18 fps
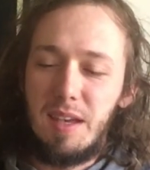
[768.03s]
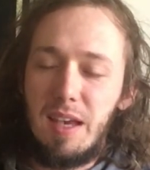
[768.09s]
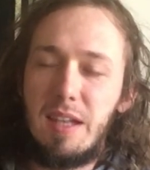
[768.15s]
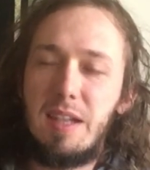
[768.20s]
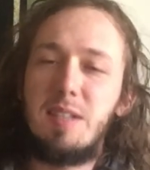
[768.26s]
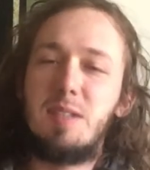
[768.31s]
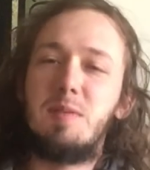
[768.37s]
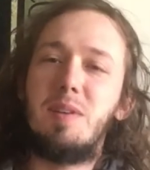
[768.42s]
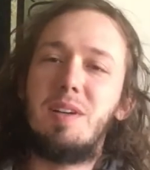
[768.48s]
And
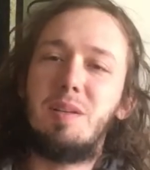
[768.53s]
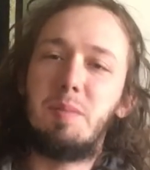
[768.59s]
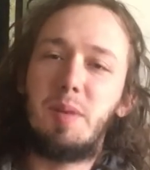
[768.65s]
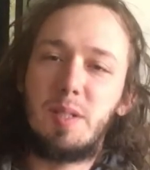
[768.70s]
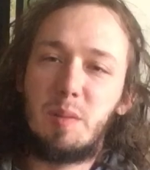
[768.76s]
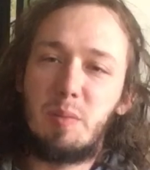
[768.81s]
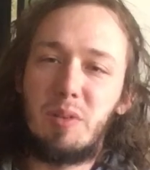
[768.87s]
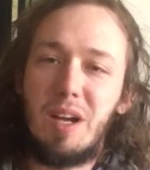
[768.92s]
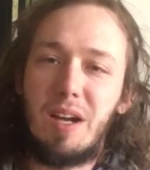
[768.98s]
it's very
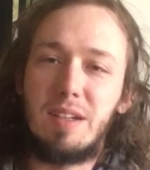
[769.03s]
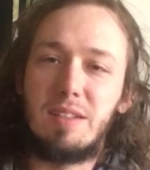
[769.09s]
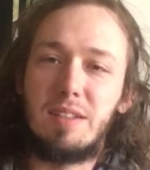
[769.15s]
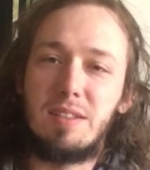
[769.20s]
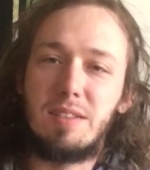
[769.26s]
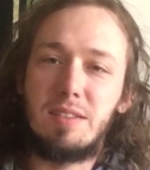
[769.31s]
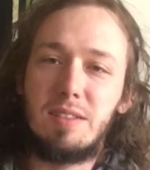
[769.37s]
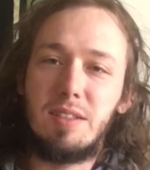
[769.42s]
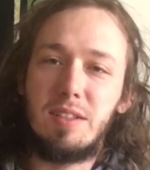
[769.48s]
much a
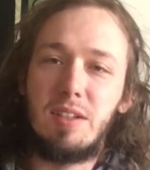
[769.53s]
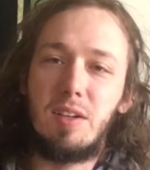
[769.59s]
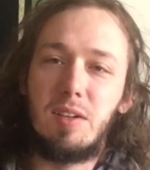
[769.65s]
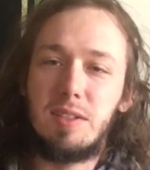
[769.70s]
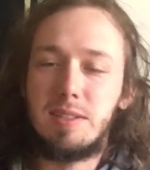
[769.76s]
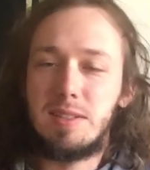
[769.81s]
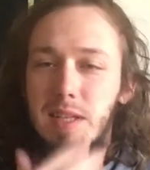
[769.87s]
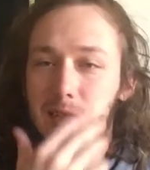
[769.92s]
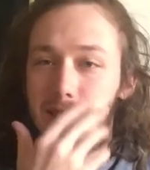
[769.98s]
practice.
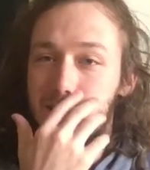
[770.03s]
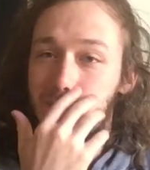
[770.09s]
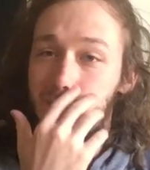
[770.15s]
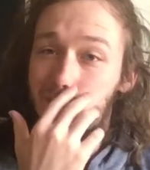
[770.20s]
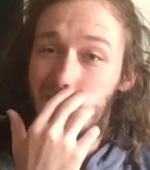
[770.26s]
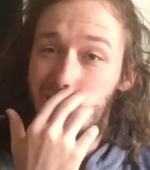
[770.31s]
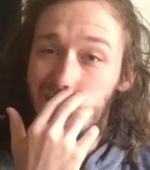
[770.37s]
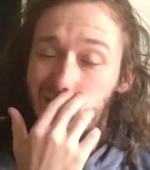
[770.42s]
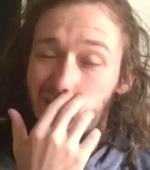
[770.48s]
It's not
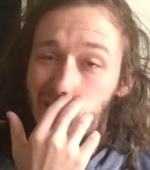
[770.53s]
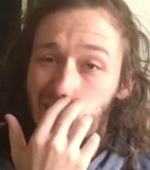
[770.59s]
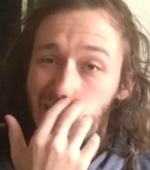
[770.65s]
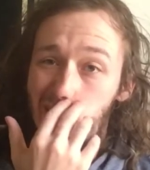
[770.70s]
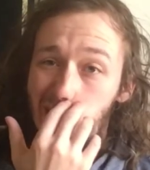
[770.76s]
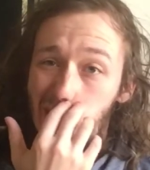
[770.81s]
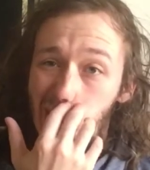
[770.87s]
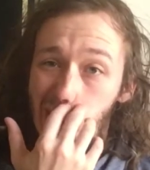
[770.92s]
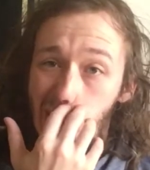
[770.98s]
something
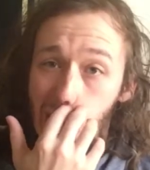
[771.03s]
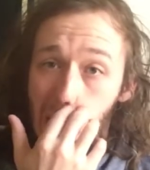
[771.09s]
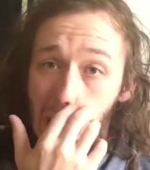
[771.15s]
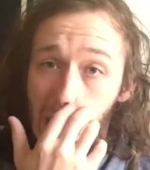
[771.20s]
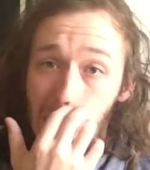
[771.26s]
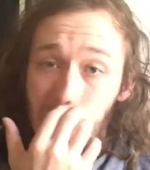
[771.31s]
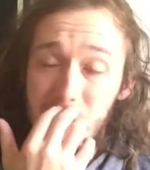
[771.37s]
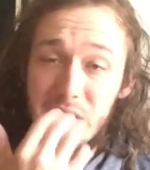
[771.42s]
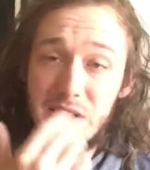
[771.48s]
that
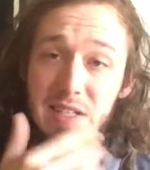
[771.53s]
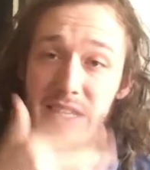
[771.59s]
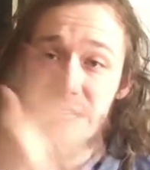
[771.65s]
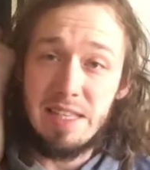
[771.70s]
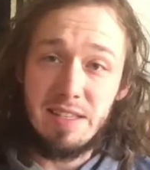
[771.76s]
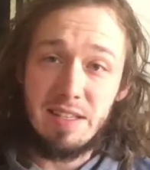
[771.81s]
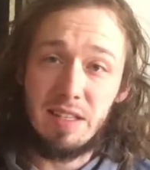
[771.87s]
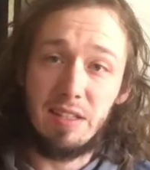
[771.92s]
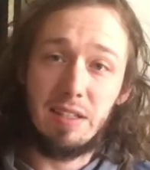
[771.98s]
just
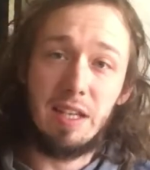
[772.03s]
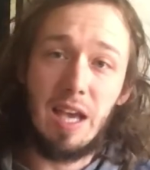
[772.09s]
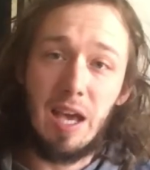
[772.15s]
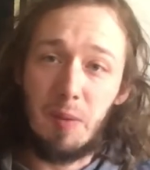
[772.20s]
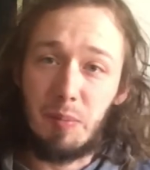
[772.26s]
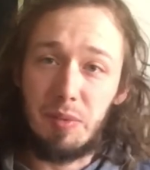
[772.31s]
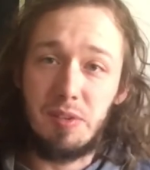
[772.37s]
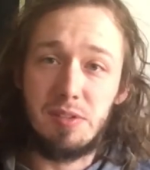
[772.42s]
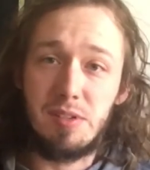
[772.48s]
instantly
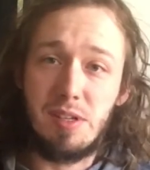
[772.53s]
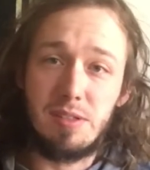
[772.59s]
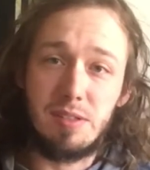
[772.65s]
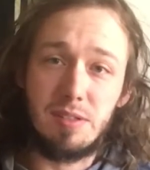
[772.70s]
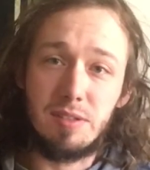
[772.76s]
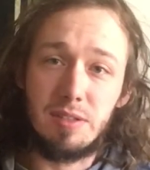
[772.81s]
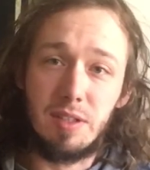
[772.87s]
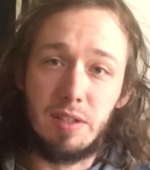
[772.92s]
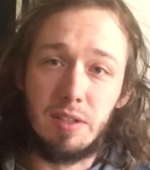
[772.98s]
happens
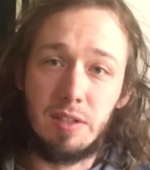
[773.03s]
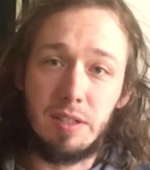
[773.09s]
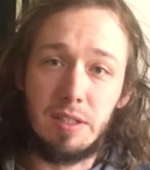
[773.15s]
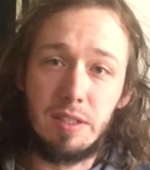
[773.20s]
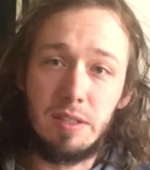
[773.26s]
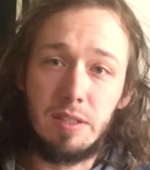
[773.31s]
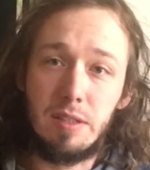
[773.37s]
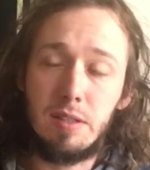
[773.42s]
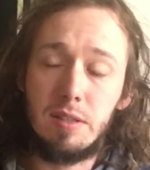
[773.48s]
necessarily.
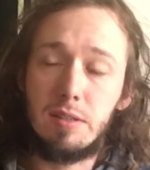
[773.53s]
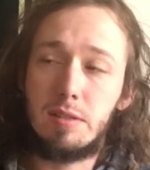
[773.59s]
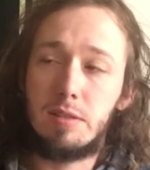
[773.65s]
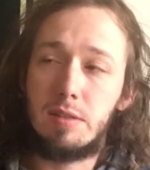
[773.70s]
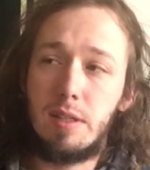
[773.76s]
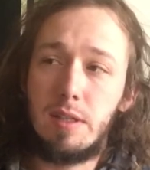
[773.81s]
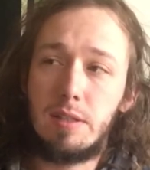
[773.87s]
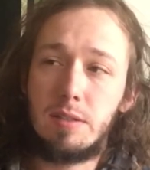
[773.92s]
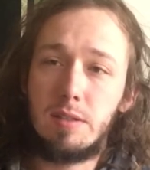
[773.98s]
It
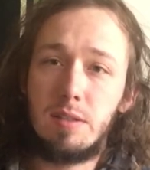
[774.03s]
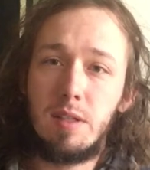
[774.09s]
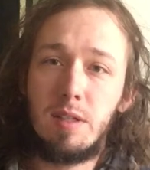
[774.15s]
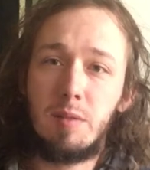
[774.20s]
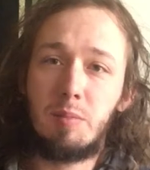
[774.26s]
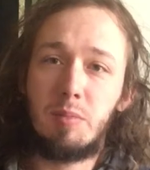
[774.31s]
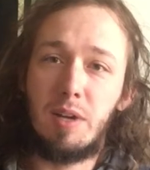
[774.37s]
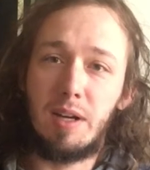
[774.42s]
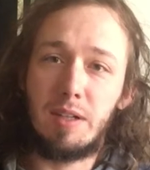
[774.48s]
takes a lot
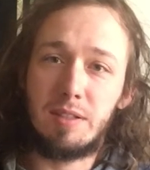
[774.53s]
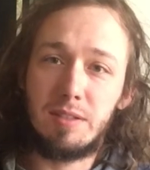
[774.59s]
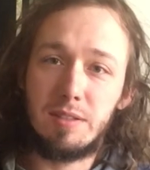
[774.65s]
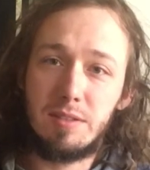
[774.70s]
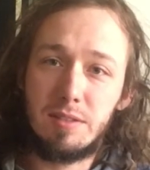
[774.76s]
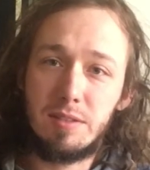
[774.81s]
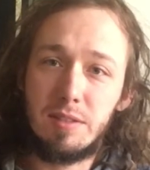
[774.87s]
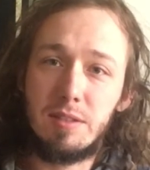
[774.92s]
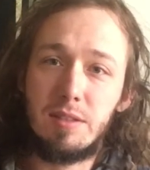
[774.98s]
of
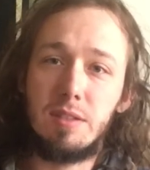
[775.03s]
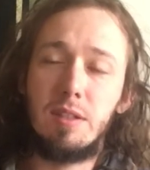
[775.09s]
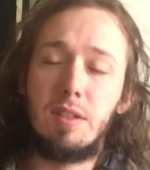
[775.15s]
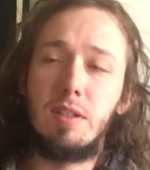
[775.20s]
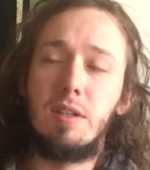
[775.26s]
practice. And